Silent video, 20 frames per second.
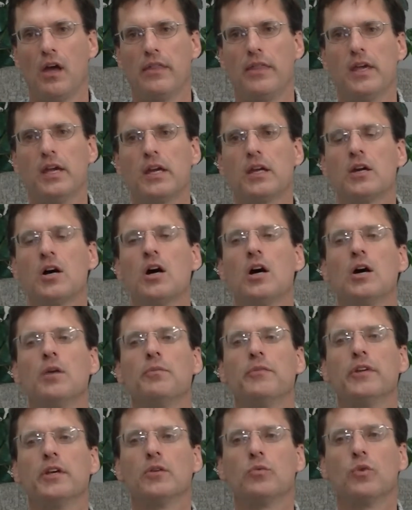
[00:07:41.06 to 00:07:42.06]
They
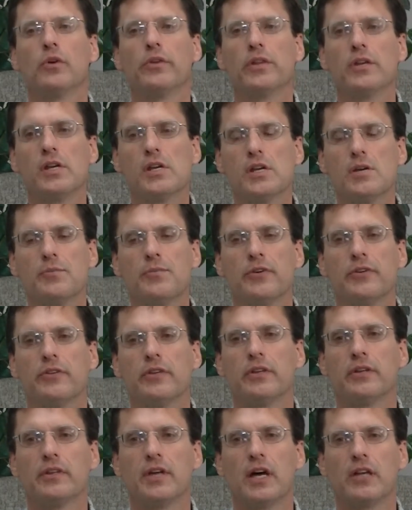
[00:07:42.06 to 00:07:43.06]
come then with
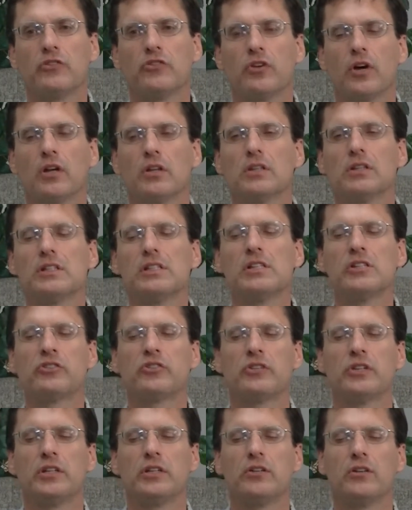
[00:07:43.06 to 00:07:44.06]
empathy. That's a
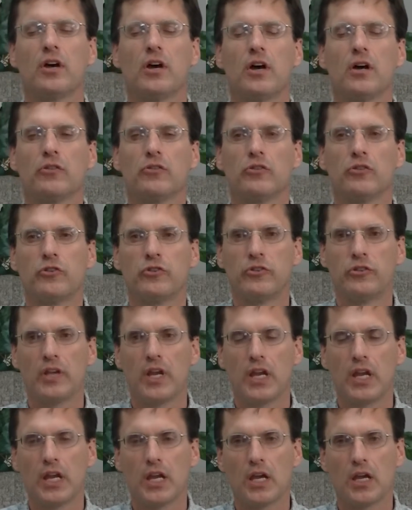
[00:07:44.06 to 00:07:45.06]
listening to
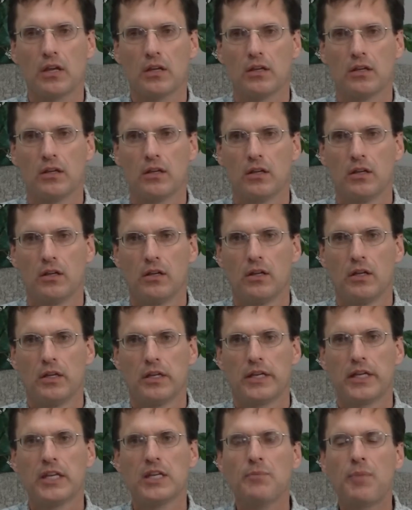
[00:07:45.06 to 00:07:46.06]
understand.
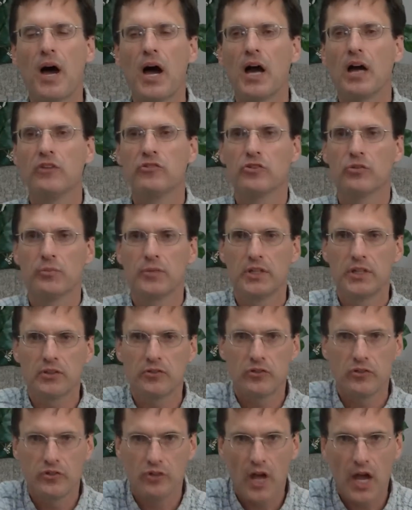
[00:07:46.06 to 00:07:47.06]
Getting behind somebody
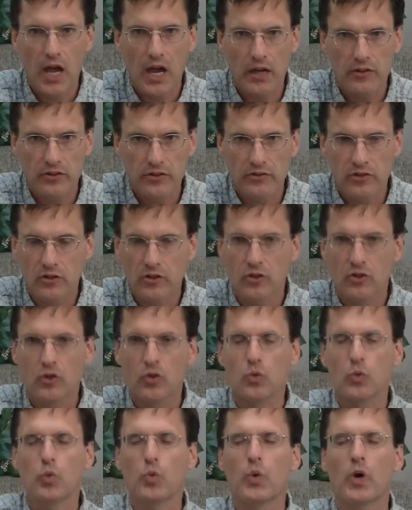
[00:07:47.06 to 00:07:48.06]
else's eyes. That's a
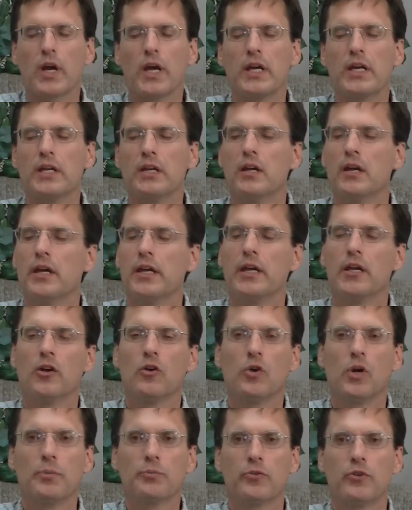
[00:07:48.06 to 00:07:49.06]
great
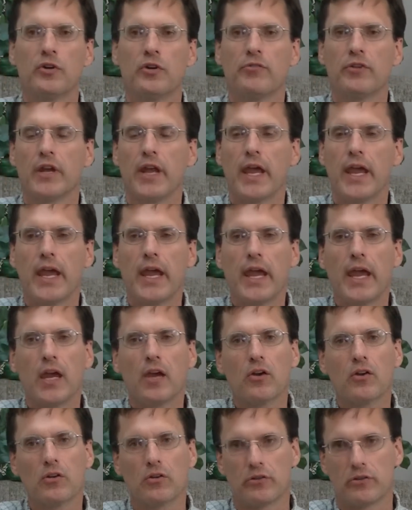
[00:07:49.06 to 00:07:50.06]
interrupter of an
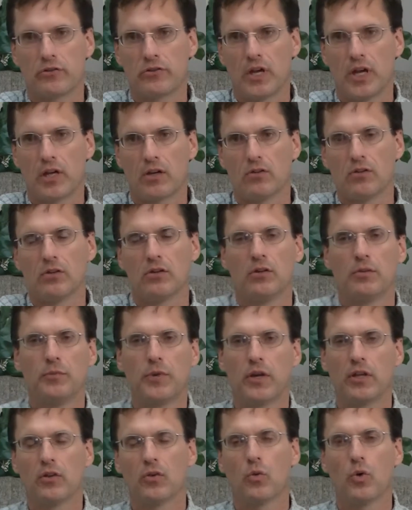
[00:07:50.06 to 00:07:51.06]
anger cycle,
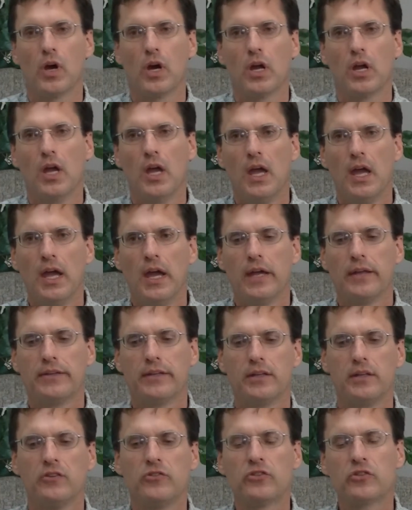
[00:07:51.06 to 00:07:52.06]
by the way. And
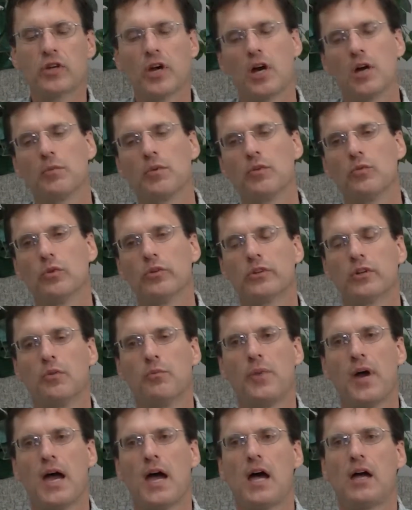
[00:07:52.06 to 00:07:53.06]
then it's coming with
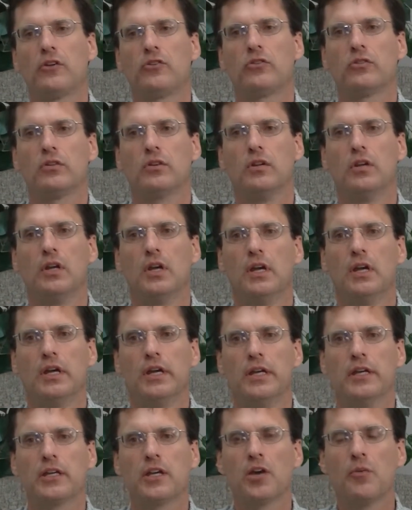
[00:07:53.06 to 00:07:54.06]
compassion.
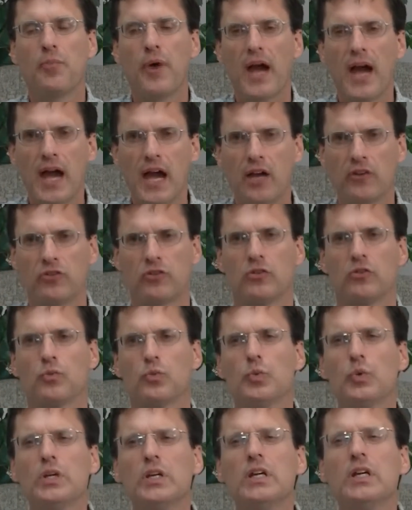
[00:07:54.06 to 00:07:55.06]
And
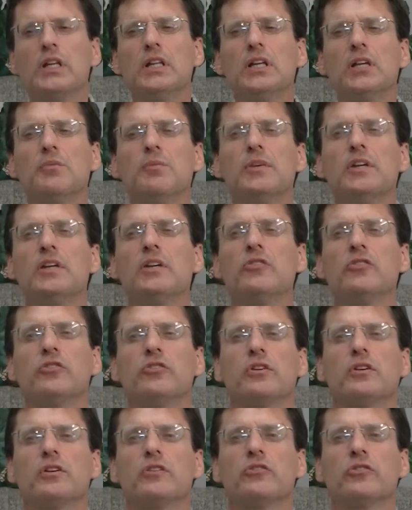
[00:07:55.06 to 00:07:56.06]
compassion really means
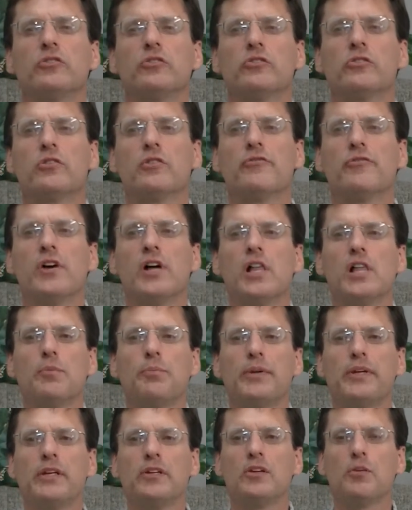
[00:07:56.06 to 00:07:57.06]
this, is
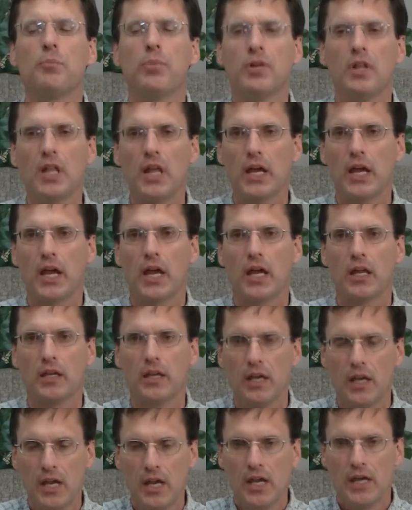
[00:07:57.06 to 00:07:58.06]
developing a
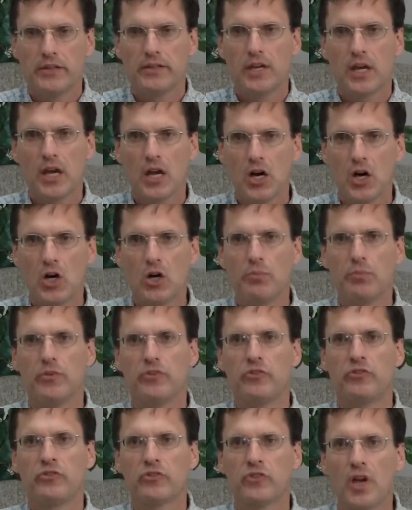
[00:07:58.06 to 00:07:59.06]
plan to
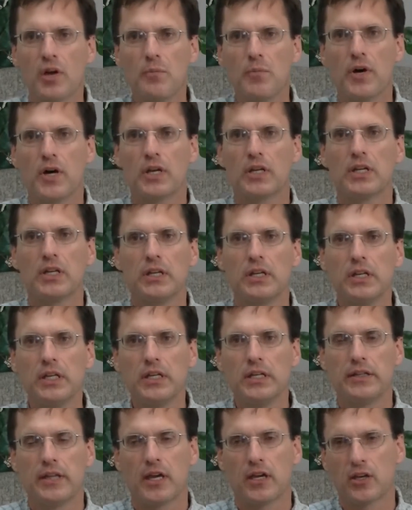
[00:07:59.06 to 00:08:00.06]
help somebody in
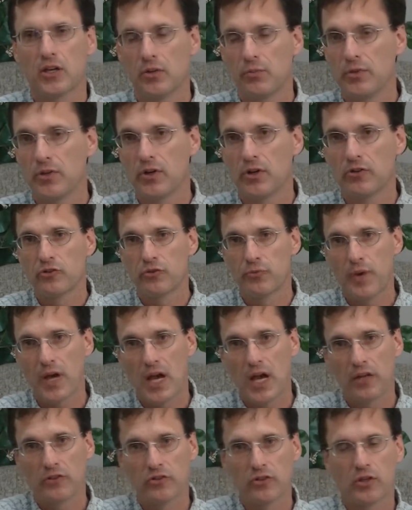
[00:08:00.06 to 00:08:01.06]
need. That could be
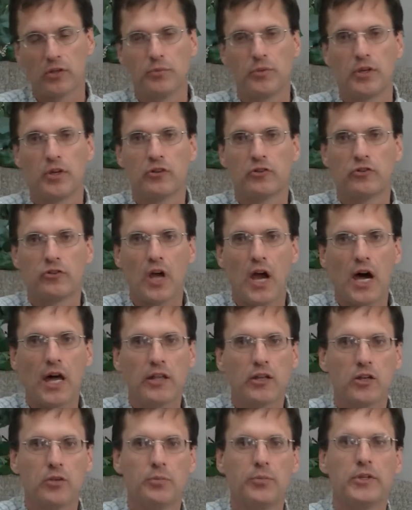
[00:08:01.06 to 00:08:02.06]
spouse, it could be our
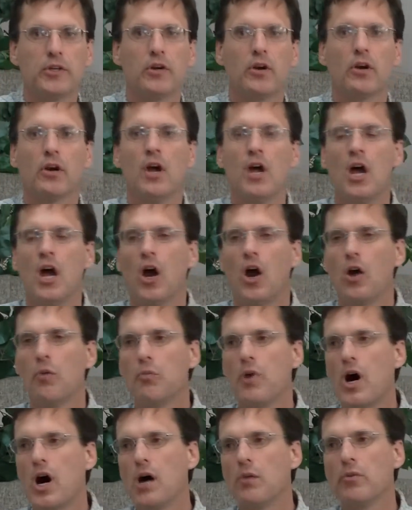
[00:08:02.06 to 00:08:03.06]
child, it could be our
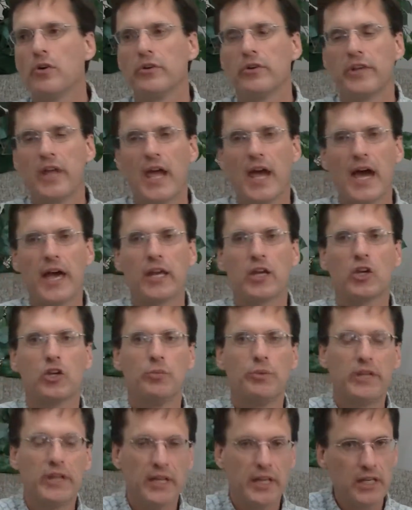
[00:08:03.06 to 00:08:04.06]
mom or dad, it
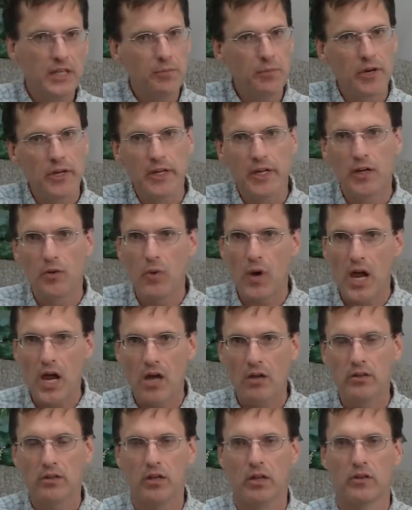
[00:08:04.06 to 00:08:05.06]
could be anybody
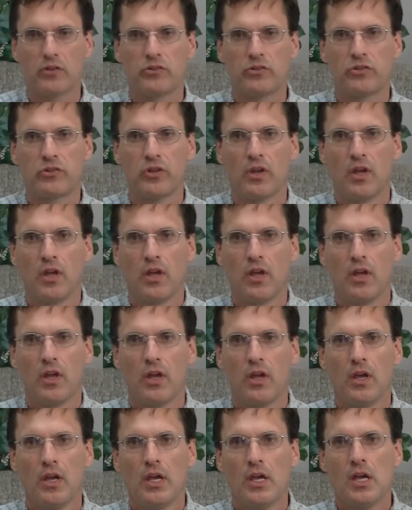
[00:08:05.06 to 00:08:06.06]
around us.
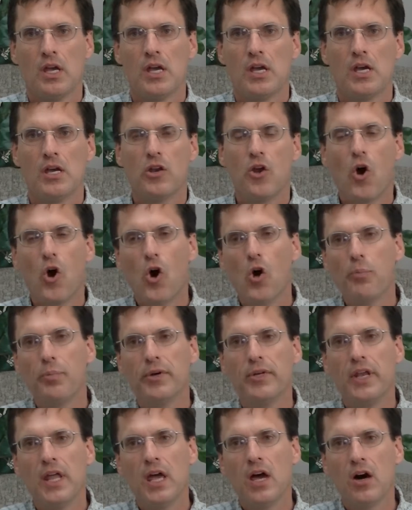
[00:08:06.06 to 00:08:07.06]
An
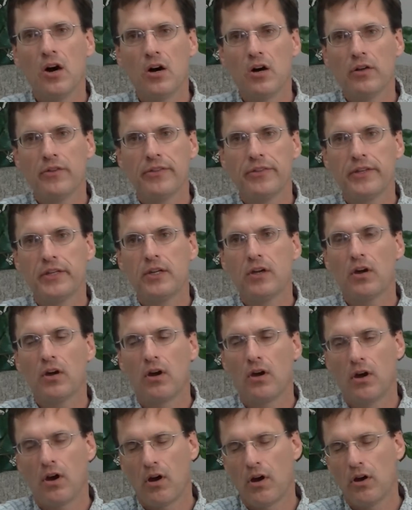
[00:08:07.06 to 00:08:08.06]
open,
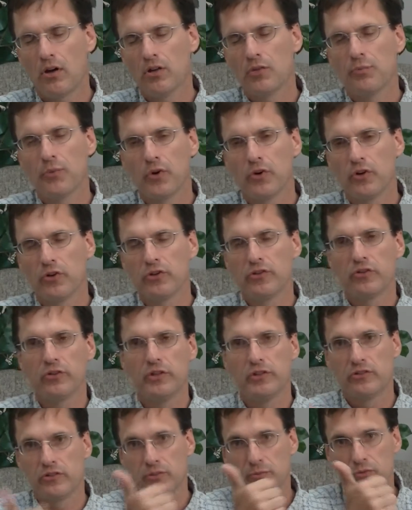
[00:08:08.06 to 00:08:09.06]
healthy-hearted
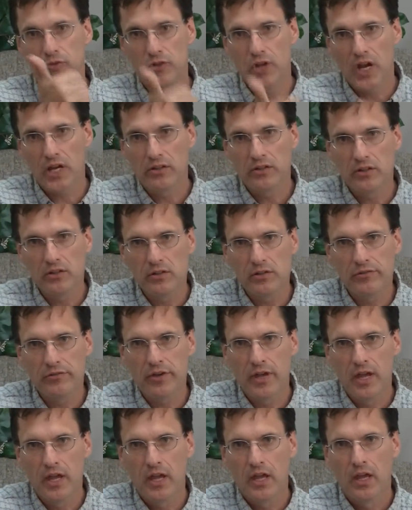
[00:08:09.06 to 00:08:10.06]
person is
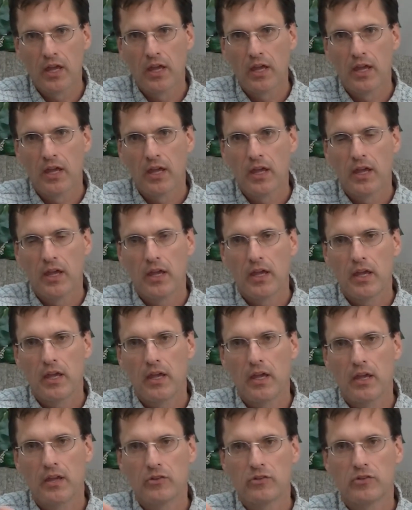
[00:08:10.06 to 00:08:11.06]
objective
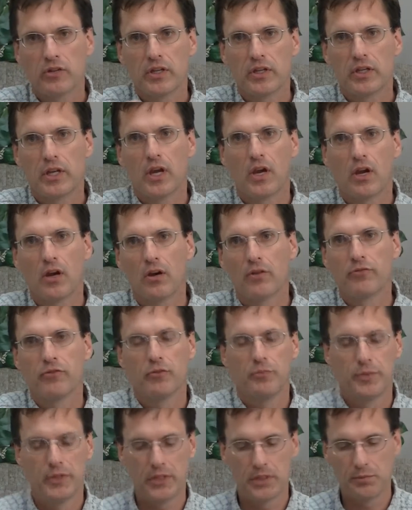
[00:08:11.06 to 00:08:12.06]
as they care
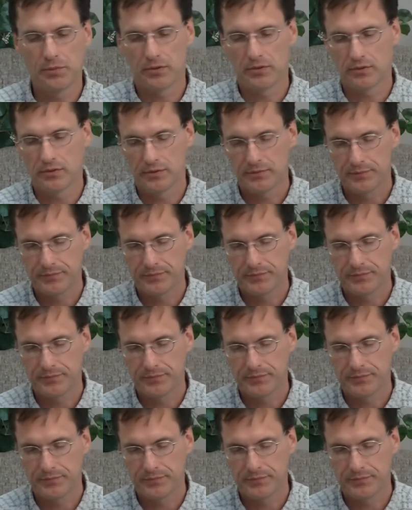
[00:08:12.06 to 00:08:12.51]
for people.